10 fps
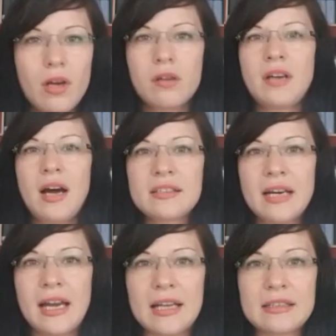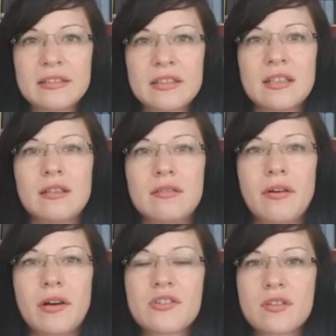on the other hand,
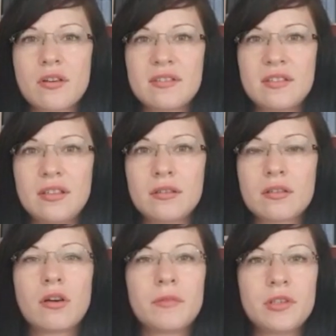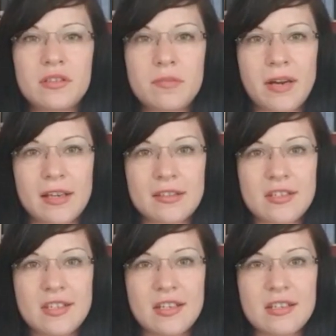there are certain community
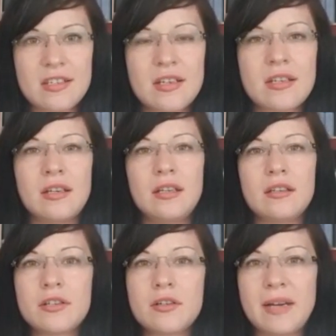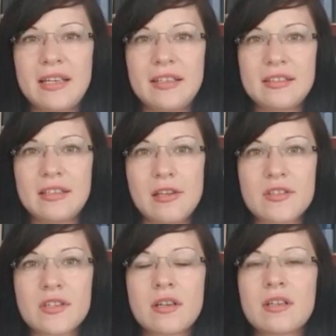practices in the
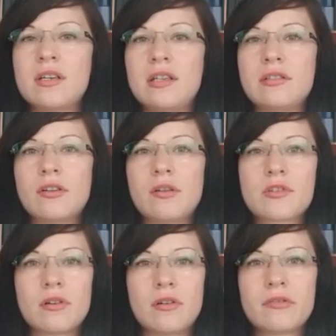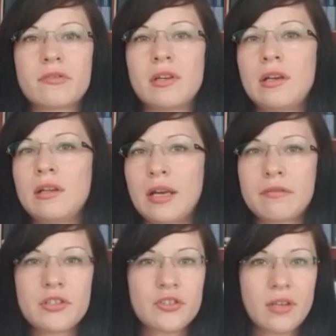humanities in terms of
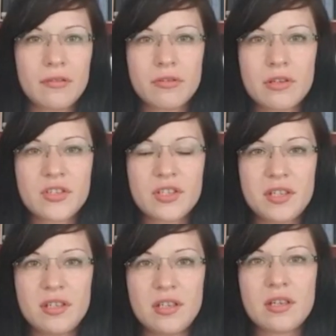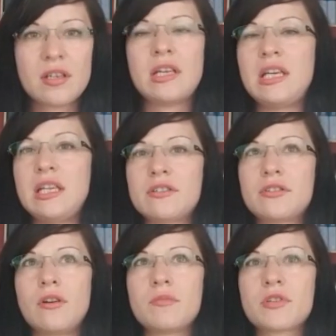language diversity, in
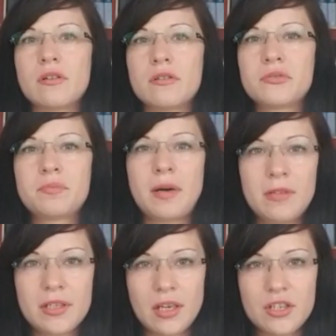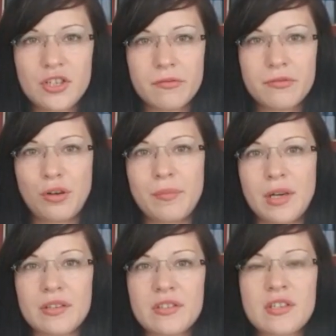terms of publication
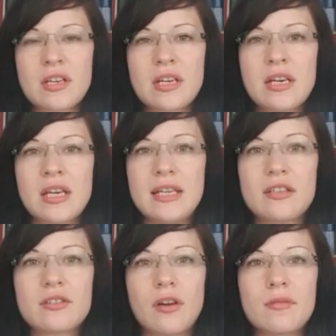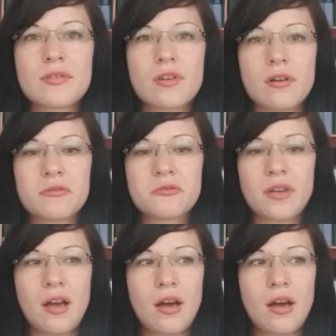formats, in terms of